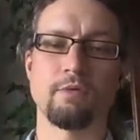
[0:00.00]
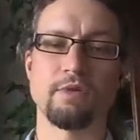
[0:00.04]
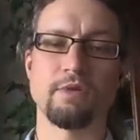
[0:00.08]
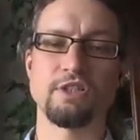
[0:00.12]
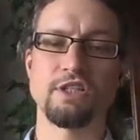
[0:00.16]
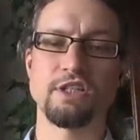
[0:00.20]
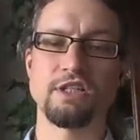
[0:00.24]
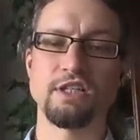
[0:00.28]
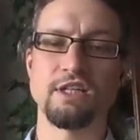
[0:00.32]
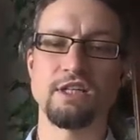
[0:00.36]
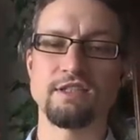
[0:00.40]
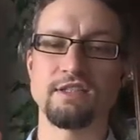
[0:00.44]

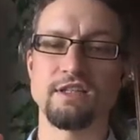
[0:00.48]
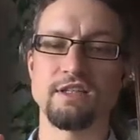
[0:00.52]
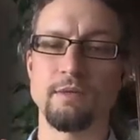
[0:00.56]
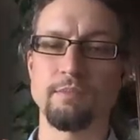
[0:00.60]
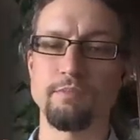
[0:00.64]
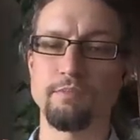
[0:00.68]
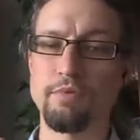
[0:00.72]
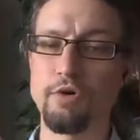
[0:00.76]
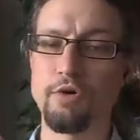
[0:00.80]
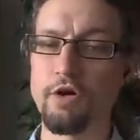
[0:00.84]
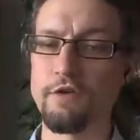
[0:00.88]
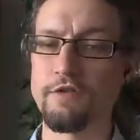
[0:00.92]
which he does in a
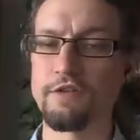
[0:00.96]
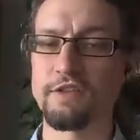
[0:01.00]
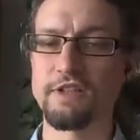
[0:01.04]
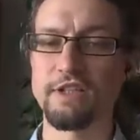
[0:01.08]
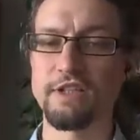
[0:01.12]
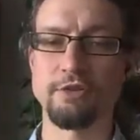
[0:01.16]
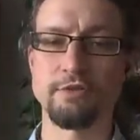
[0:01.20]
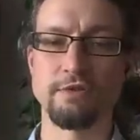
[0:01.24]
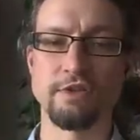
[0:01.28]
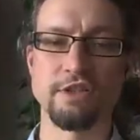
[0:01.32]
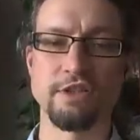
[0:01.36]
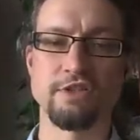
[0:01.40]

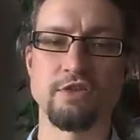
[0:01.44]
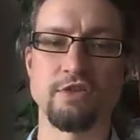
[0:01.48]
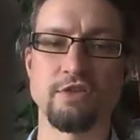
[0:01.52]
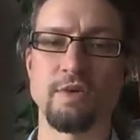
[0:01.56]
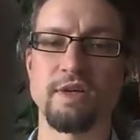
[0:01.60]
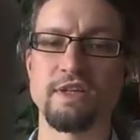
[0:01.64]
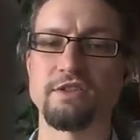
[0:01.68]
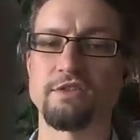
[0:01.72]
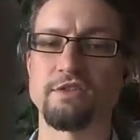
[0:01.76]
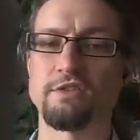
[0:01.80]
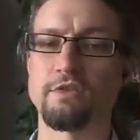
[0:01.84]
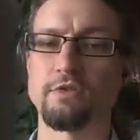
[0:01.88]
perfectly traditional
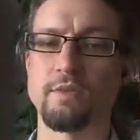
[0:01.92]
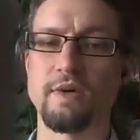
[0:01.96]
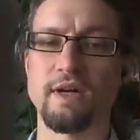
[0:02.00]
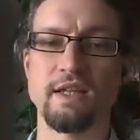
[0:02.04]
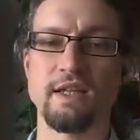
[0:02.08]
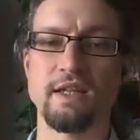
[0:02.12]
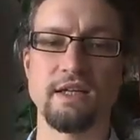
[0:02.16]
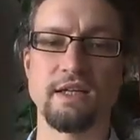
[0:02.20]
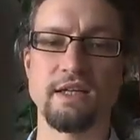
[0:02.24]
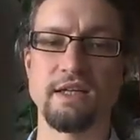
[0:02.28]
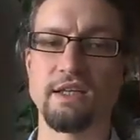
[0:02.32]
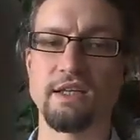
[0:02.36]
Western
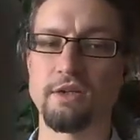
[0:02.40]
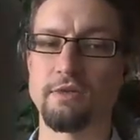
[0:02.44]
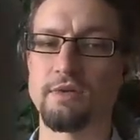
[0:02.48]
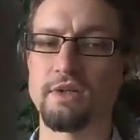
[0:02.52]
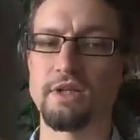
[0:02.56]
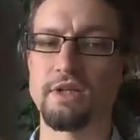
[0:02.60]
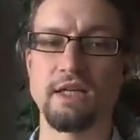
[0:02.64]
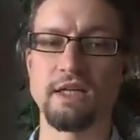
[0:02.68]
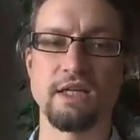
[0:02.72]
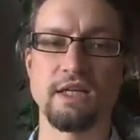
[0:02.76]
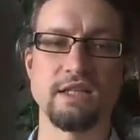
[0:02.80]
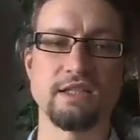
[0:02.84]
way that
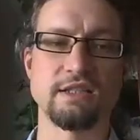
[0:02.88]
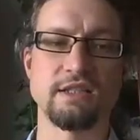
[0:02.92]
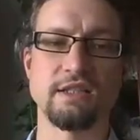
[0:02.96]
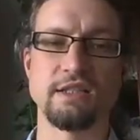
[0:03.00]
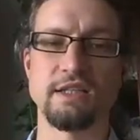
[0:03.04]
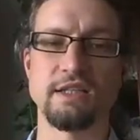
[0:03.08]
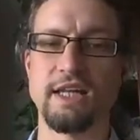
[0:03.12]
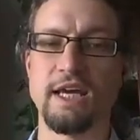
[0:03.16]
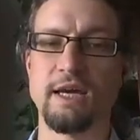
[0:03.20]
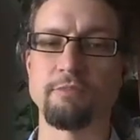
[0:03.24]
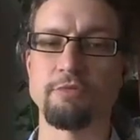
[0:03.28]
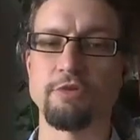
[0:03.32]
Hilary,
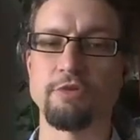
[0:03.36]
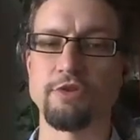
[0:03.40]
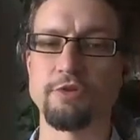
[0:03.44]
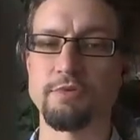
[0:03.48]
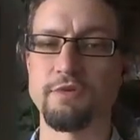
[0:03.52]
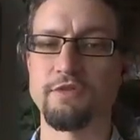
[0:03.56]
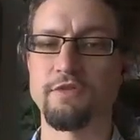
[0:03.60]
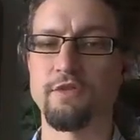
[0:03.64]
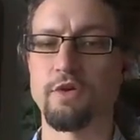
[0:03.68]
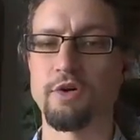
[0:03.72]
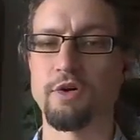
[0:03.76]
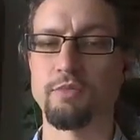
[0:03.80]
Augustine, and Ambrose
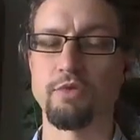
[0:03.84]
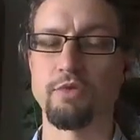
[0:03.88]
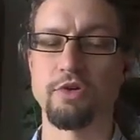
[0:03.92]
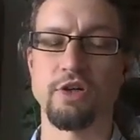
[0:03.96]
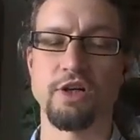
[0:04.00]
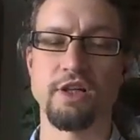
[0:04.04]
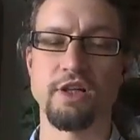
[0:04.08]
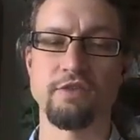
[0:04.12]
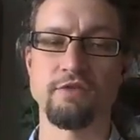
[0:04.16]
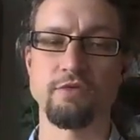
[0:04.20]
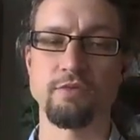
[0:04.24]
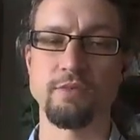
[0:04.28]
before him would
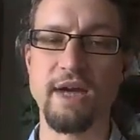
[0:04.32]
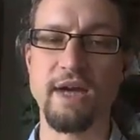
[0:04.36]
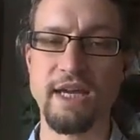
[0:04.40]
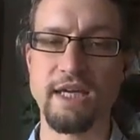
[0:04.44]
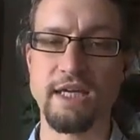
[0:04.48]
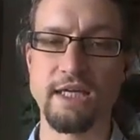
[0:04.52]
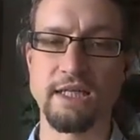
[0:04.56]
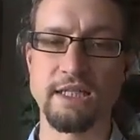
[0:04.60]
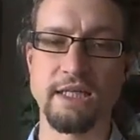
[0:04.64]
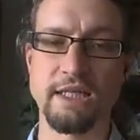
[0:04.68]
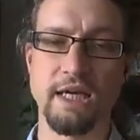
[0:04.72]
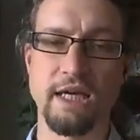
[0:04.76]
all have
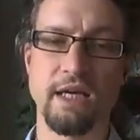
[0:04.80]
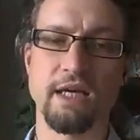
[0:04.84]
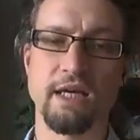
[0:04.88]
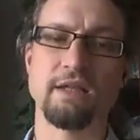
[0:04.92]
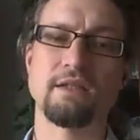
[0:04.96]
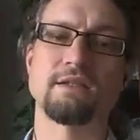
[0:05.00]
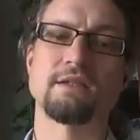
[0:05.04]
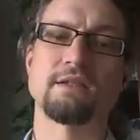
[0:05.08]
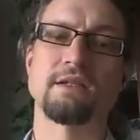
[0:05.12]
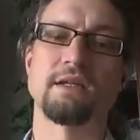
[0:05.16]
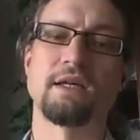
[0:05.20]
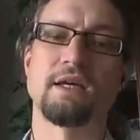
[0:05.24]

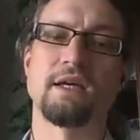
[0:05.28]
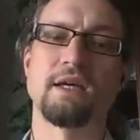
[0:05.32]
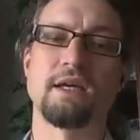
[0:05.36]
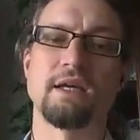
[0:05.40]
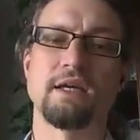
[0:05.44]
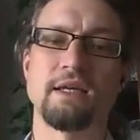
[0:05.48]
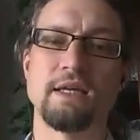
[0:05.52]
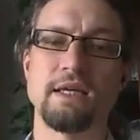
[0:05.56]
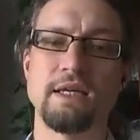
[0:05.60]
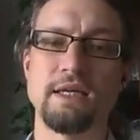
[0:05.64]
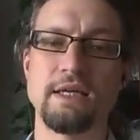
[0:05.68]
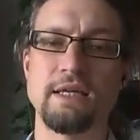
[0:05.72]
recognized,
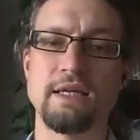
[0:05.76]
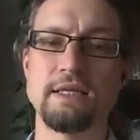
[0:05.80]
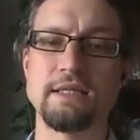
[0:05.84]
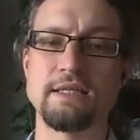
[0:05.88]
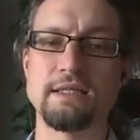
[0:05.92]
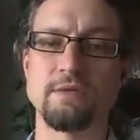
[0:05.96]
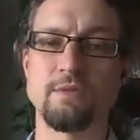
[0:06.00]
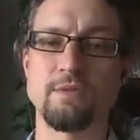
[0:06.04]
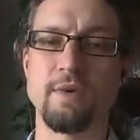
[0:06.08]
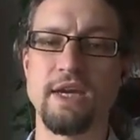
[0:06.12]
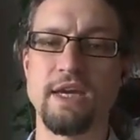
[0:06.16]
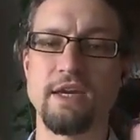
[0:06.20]

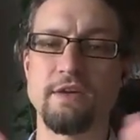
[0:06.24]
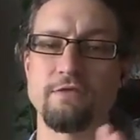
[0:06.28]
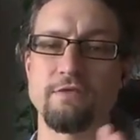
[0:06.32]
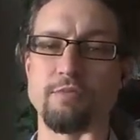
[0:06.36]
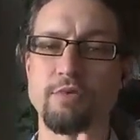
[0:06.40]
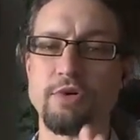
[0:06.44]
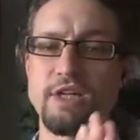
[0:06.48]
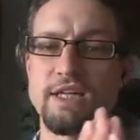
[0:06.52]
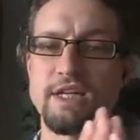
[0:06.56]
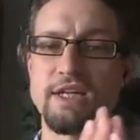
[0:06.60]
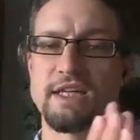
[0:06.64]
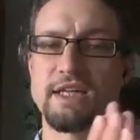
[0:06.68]
his way of
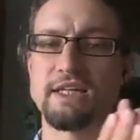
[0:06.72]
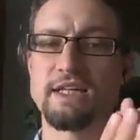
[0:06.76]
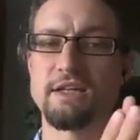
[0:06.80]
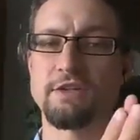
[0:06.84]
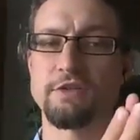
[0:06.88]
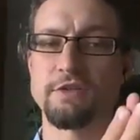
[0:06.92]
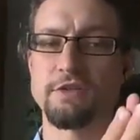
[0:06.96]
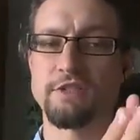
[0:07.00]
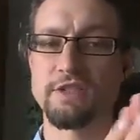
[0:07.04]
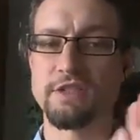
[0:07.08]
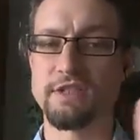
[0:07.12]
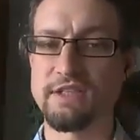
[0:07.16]
putting it
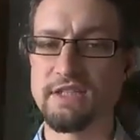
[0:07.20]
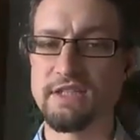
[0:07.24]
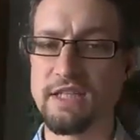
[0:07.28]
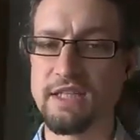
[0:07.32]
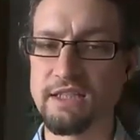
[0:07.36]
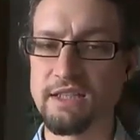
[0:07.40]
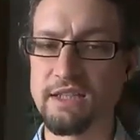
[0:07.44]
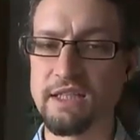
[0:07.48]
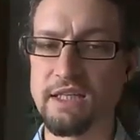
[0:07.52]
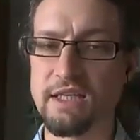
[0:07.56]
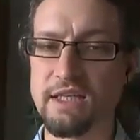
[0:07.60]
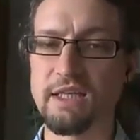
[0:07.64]
together
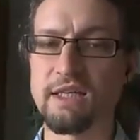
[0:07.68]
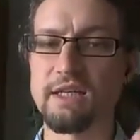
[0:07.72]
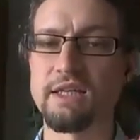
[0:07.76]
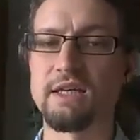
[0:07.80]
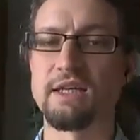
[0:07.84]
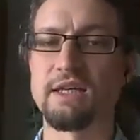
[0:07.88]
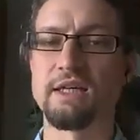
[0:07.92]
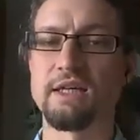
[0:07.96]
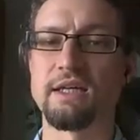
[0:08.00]
succinctly